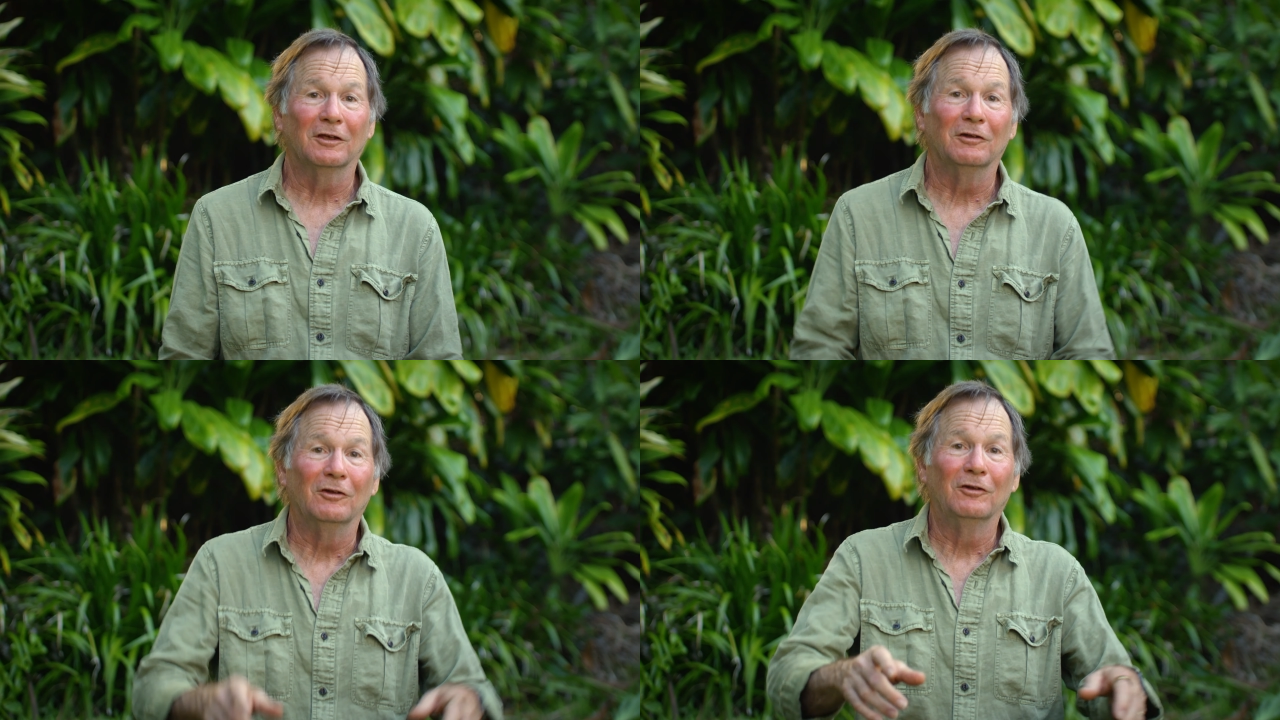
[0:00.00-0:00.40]

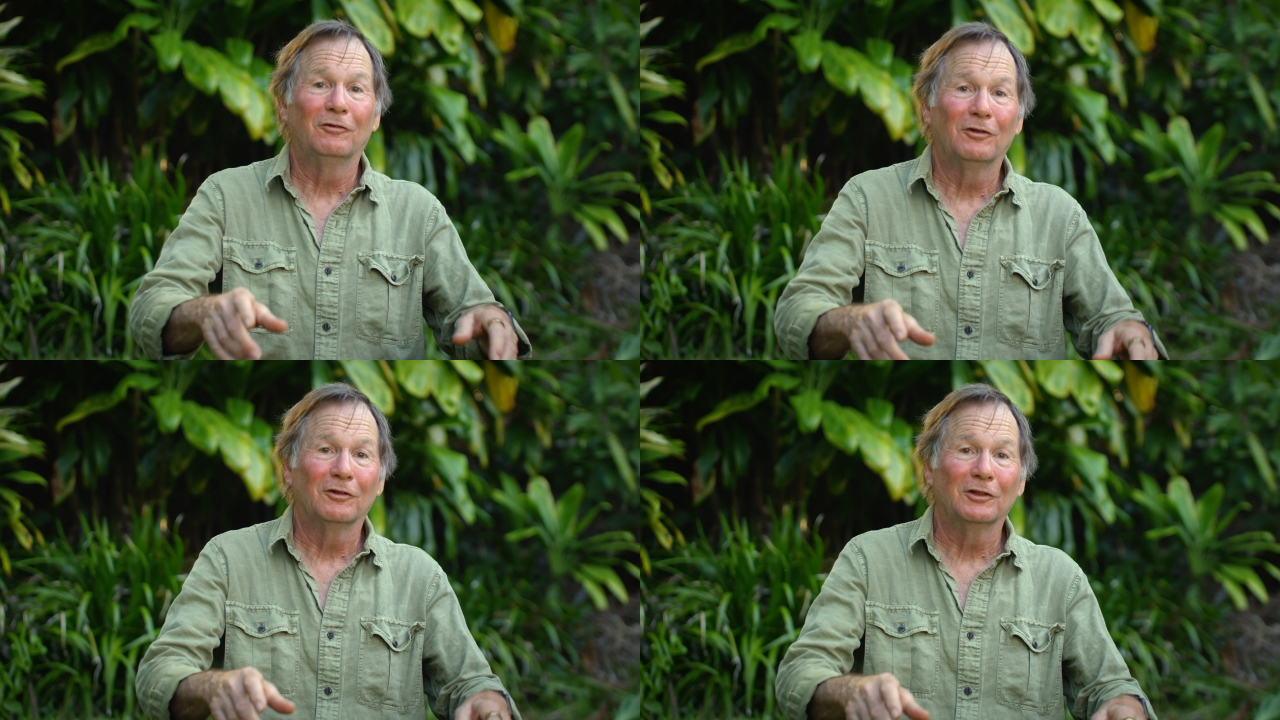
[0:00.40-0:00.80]
can
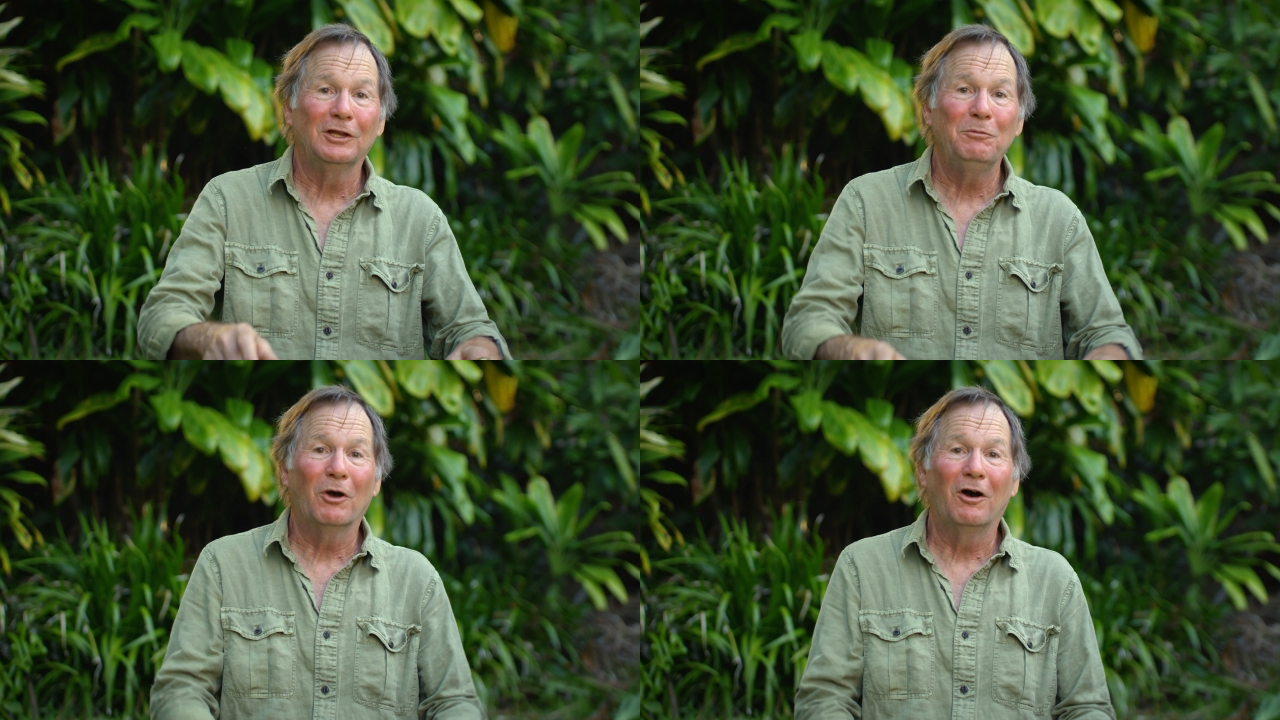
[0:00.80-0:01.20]

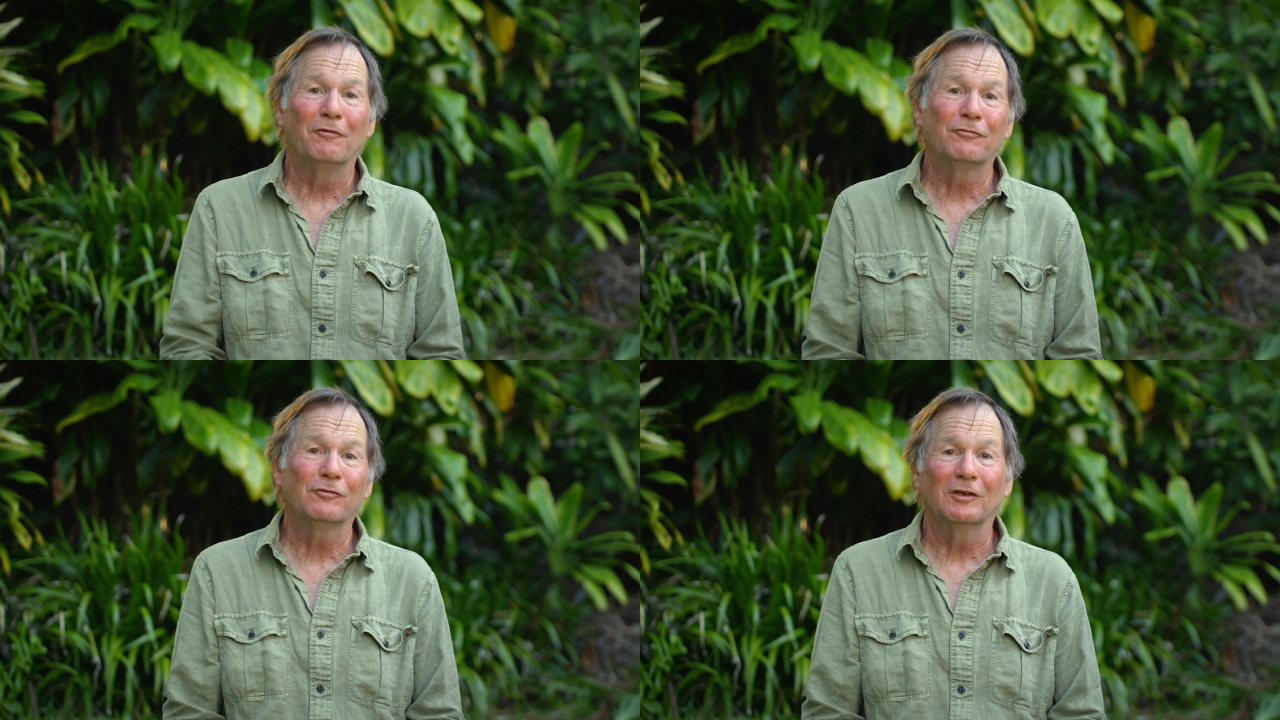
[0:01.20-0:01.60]
leap
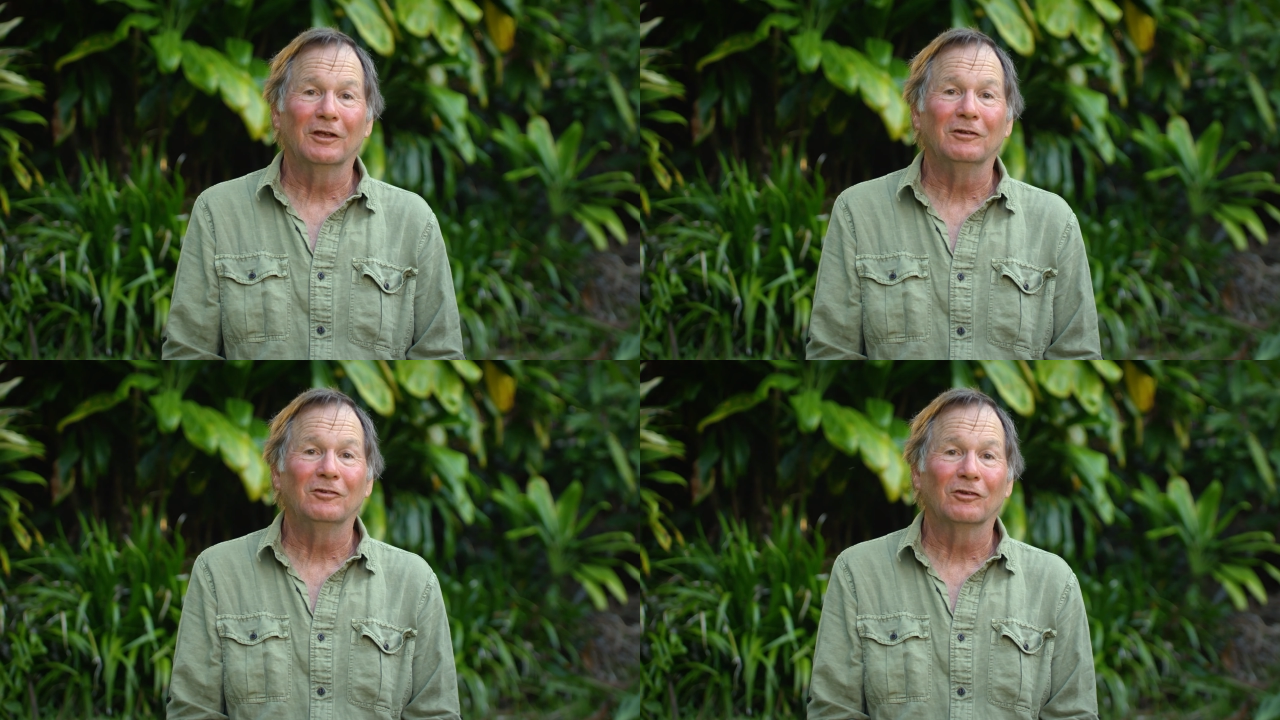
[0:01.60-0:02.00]
off
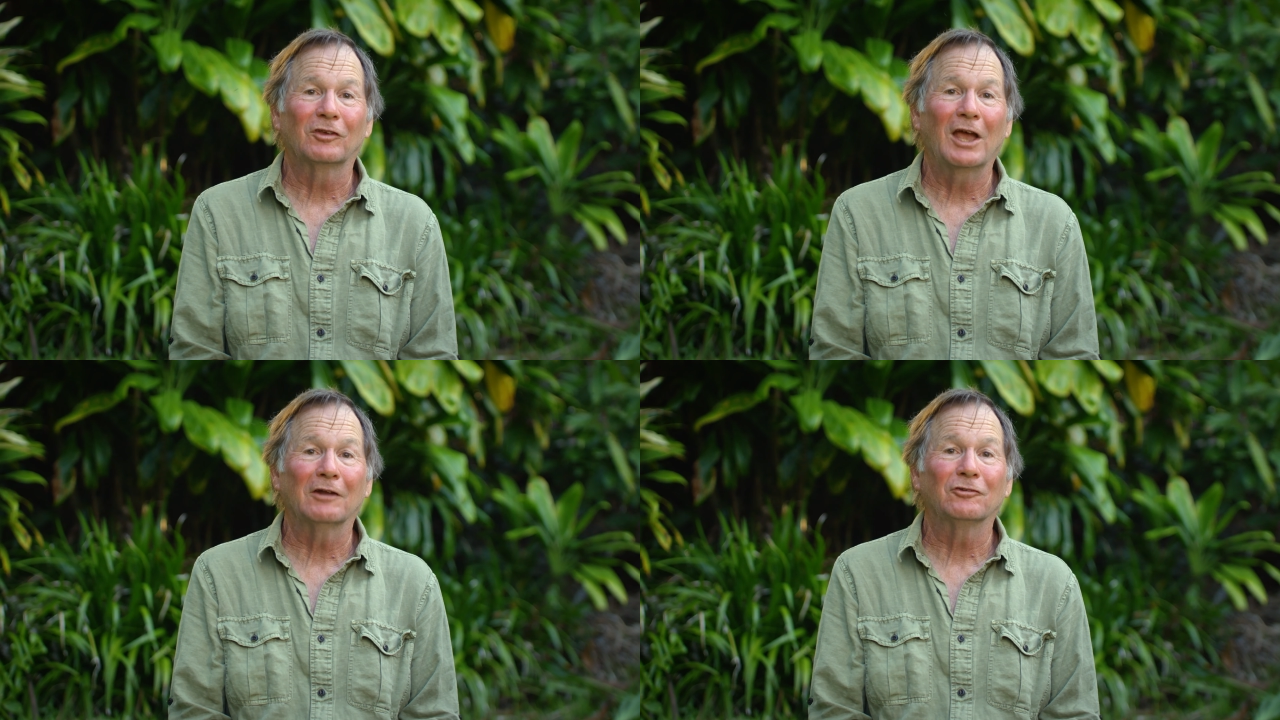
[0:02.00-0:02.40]
and
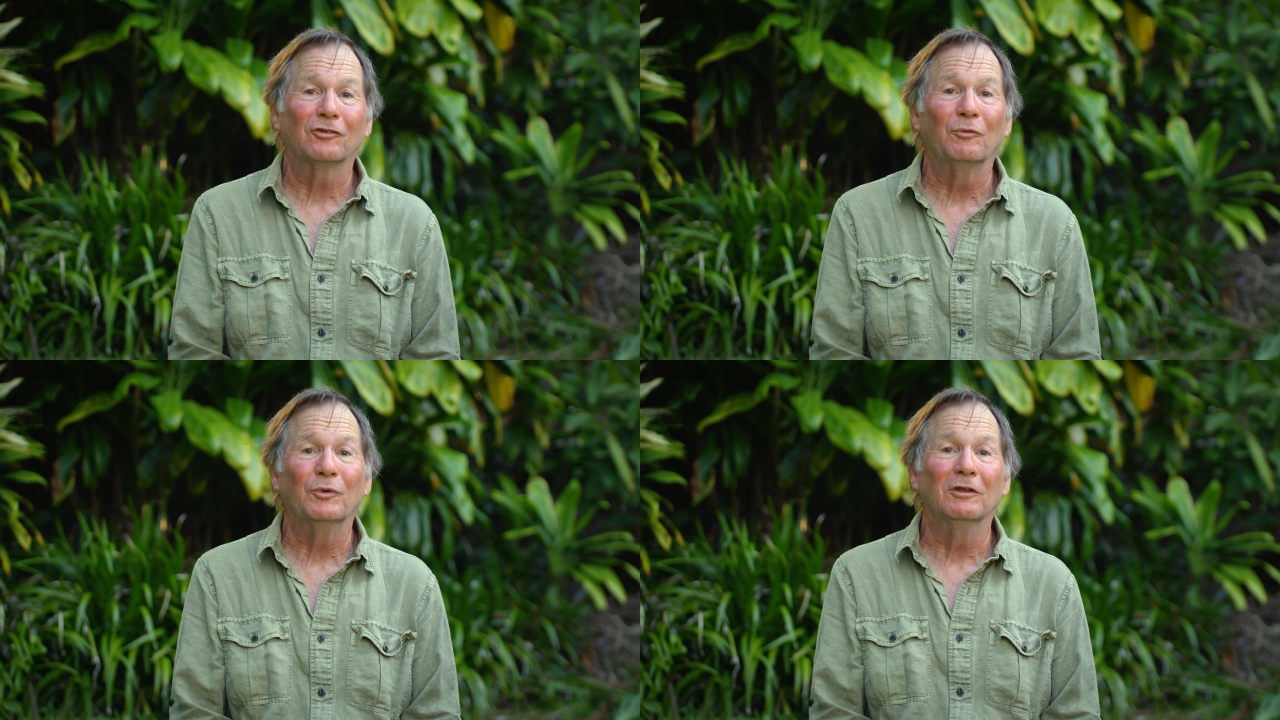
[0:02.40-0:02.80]
just catch
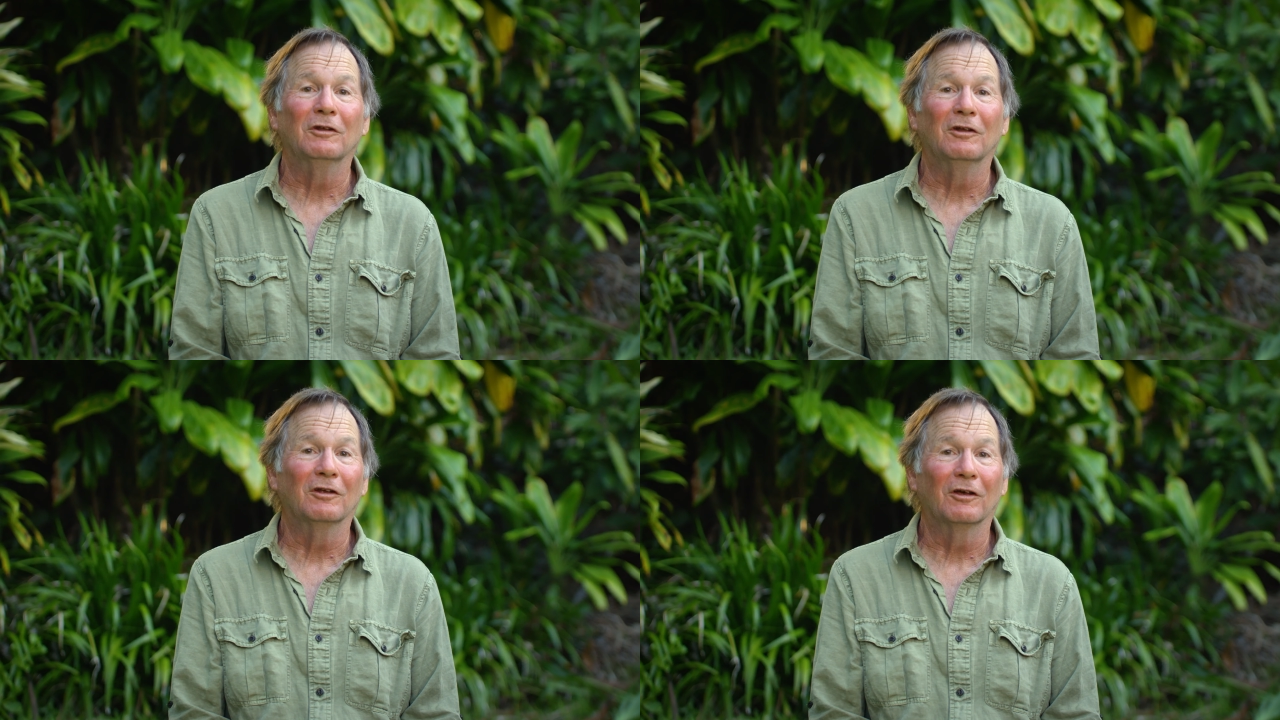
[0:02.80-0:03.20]
the
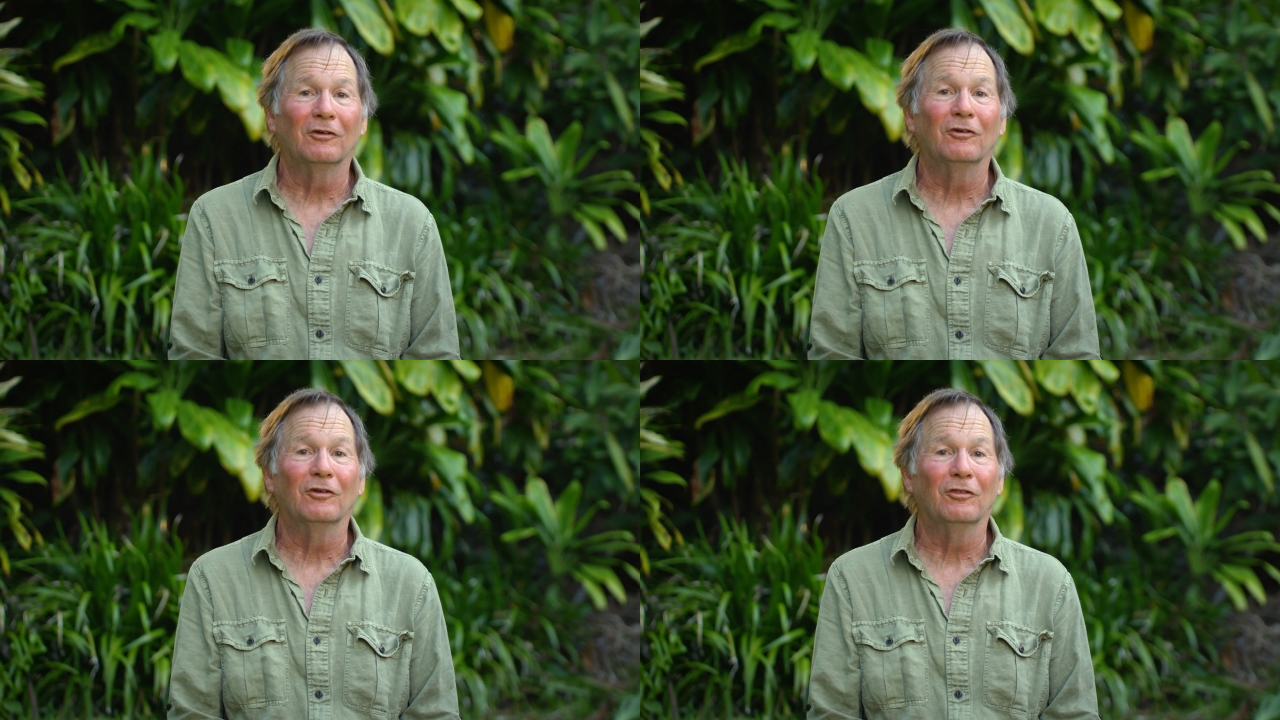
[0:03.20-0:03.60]
wind
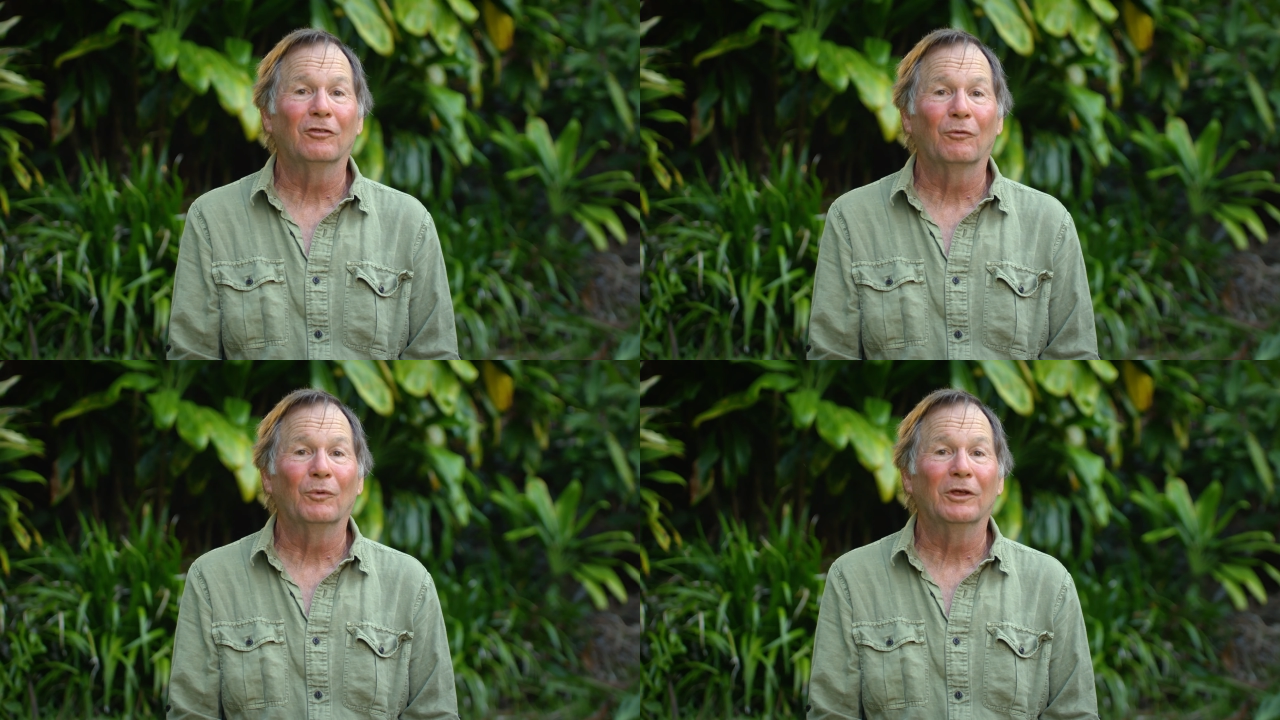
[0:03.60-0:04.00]
underneath their